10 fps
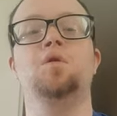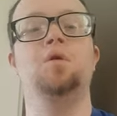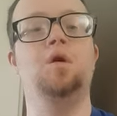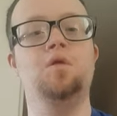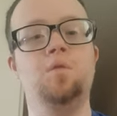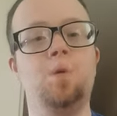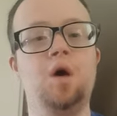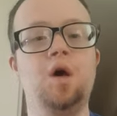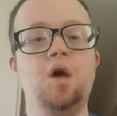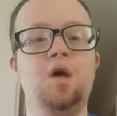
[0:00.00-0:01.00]
either
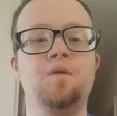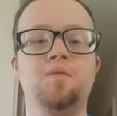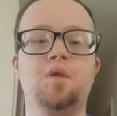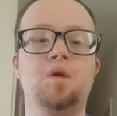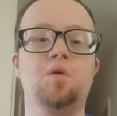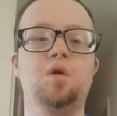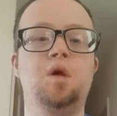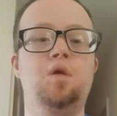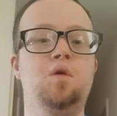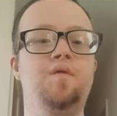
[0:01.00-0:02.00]
way, you will
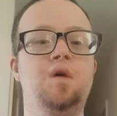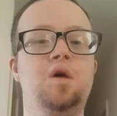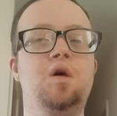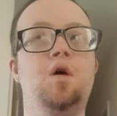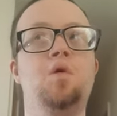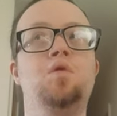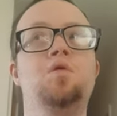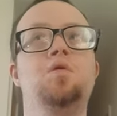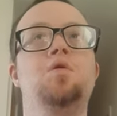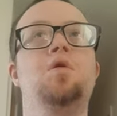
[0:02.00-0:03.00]
see a new video
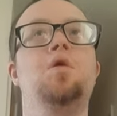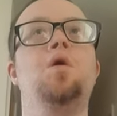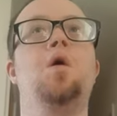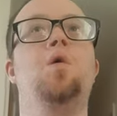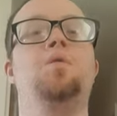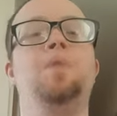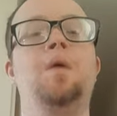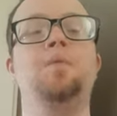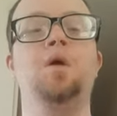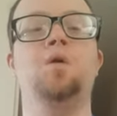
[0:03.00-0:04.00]
hosted
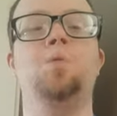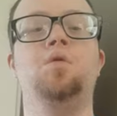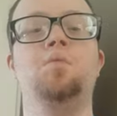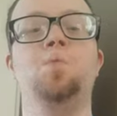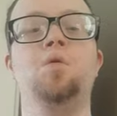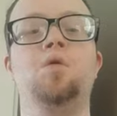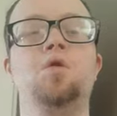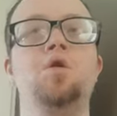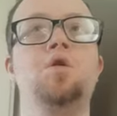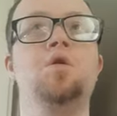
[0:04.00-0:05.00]
by me, Quinta
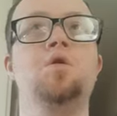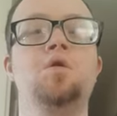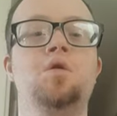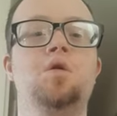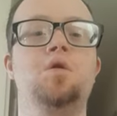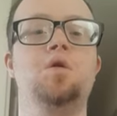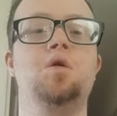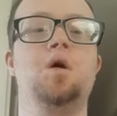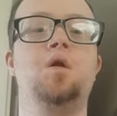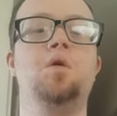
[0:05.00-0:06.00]
Bruno.
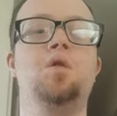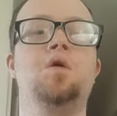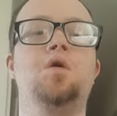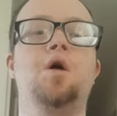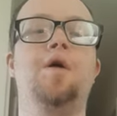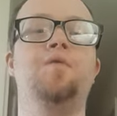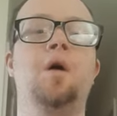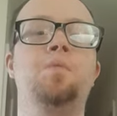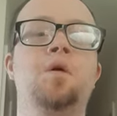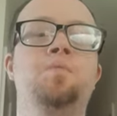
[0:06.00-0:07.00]
I know this is off
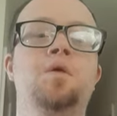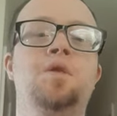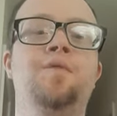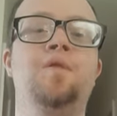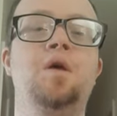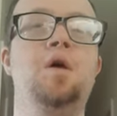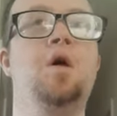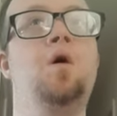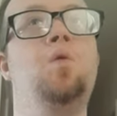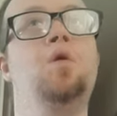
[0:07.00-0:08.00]
topic, but this
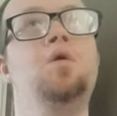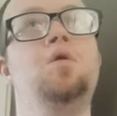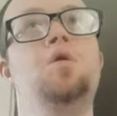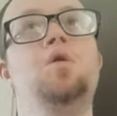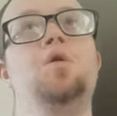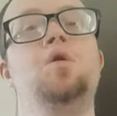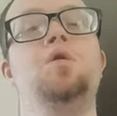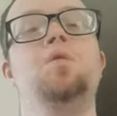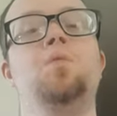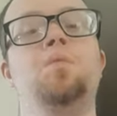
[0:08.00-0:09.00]
video
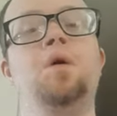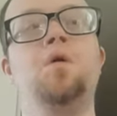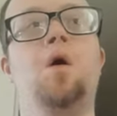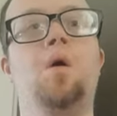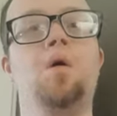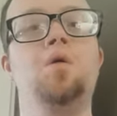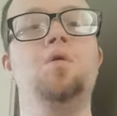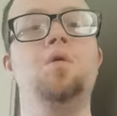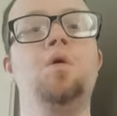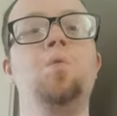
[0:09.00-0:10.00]
will be called
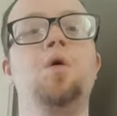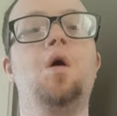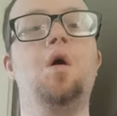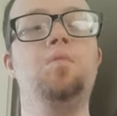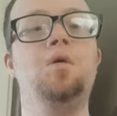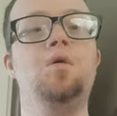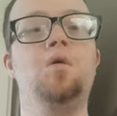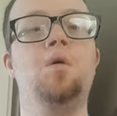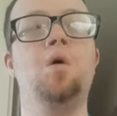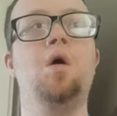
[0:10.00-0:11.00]
New Up
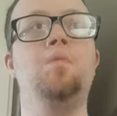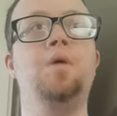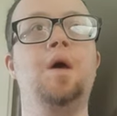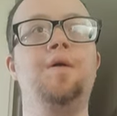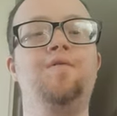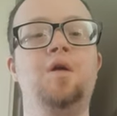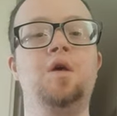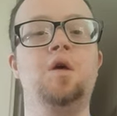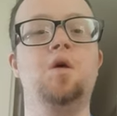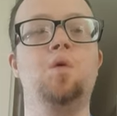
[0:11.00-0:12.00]
New Update
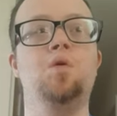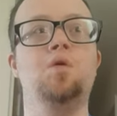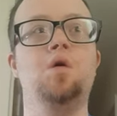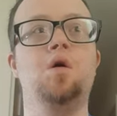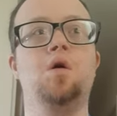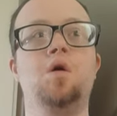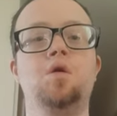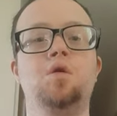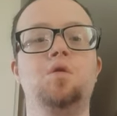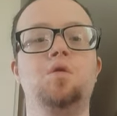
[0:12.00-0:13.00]
Video
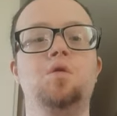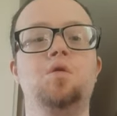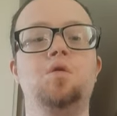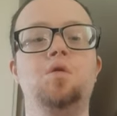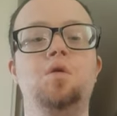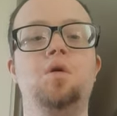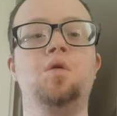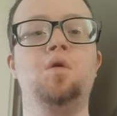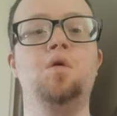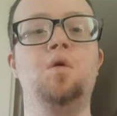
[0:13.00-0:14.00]
on the
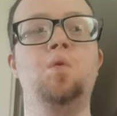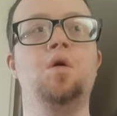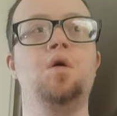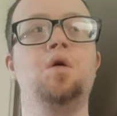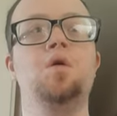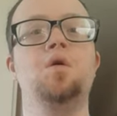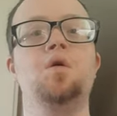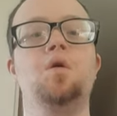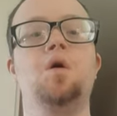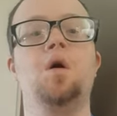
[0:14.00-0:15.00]
new
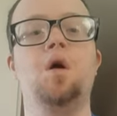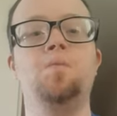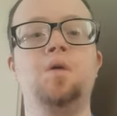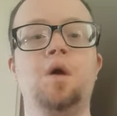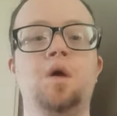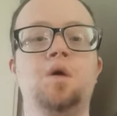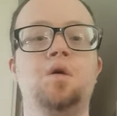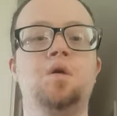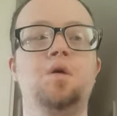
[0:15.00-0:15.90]
update